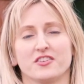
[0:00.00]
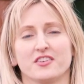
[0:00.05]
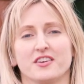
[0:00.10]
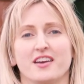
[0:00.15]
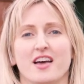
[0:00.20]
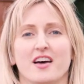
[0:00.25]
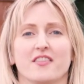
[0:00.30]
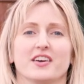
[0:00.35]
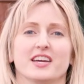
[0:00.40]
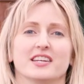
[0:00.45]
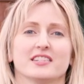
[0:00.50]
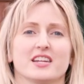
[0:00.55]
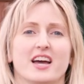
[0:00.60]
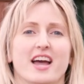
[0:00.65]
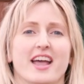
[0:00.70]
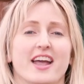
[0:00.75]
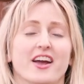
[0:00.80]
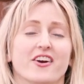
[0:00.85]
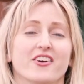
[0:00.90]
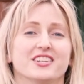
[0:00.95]
Now, these are
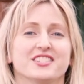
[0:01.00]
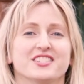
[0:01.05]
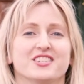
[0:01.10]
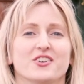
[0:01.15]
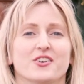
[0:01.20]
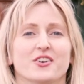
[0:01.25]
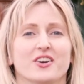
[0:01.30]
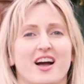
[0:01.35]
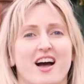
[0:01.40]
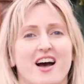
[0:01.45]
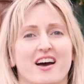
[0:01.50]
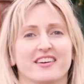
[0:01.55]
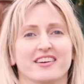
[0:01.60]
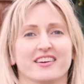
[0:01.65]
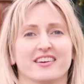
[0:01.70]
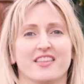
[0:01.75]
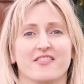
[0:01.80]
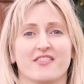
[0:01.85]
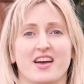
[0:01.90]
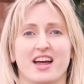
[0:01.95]
areas in your
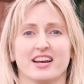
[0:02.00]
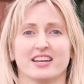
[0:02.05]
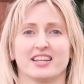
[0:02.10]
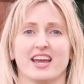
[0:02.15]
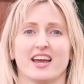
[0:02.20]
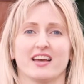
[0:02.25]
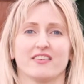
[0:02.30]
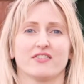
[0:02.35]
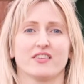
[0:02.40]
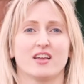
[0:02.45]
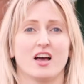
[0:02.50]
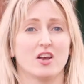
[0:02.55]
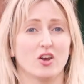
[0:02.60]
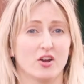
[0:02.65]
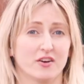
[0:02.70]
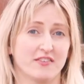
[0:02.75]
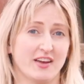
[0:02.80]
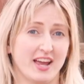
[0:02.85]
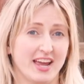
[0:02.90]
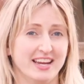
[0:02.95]
garden that get a
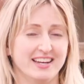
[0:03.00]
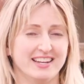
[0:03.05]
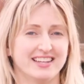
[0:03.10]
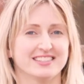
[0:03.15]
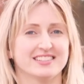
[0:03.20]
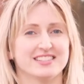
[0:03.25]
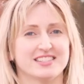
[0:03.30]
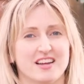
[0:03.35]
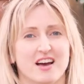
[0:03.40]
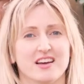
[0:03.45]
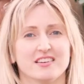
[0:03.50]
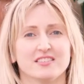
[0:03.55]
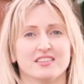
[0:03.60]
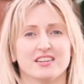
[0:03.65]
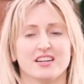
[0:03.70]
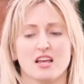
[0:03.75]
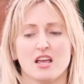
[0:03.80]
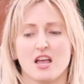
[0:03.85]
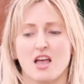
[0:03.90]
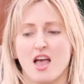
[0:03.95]
lot of heat and sun,
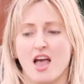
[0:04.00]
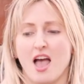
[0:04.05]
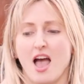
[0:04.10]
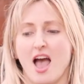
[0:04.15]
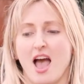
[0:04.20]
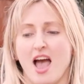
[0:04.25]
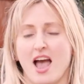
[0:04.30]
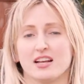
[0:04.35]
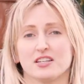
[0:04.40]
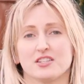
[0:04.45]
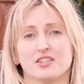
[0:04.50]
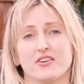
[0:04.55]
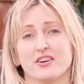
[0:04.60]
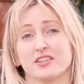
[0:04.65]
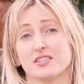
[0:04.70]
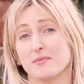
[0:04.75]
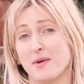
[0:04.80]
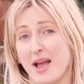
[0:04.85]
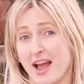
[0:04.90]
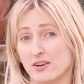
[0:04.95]
and there are
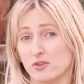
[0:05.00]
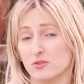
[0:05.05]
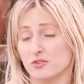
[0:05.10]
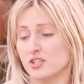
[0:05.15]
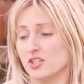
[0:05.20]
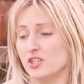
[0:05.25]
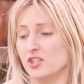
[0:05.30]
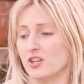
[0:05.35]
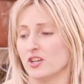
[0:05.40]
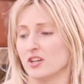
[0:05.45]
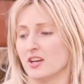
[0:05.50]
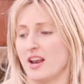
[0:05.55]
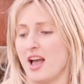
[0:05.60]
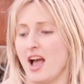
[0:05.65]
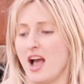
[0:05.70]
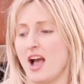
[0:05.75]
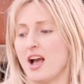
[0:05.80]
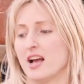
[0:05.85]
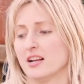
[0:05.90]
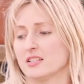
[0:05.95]
some annuals that you can
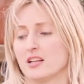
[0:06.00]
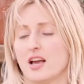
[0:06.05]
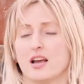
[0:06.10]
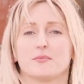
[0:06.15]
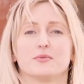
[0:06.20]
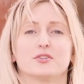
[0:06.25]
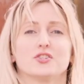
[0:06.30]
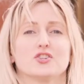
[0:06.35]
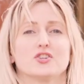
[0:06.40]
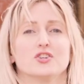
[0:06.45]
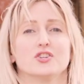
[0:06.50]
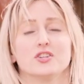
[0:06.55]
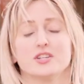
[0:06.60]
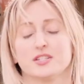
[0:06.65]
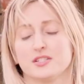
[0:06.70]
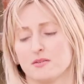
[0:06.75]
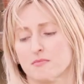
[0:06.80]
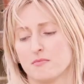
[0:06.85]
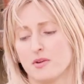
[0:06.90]
add like petunias and